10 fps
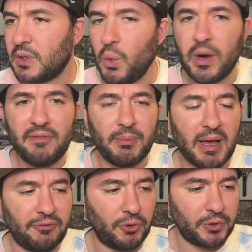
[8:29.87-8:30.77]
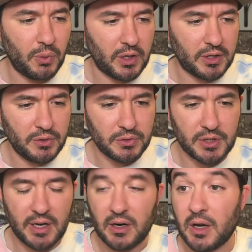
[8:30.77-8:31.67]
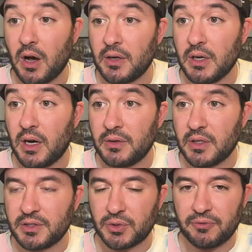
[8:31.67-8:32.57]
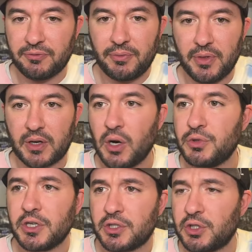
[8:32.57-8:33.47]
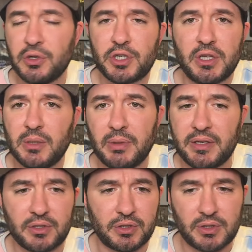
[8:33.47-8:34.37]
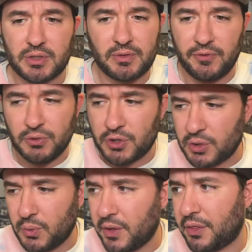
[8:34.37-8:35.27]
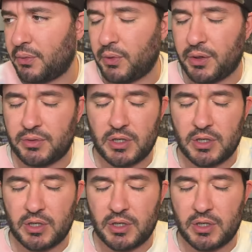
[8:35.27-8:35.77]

whatever metaphor you want to use there on sort of the coaching search and the Blazers' future with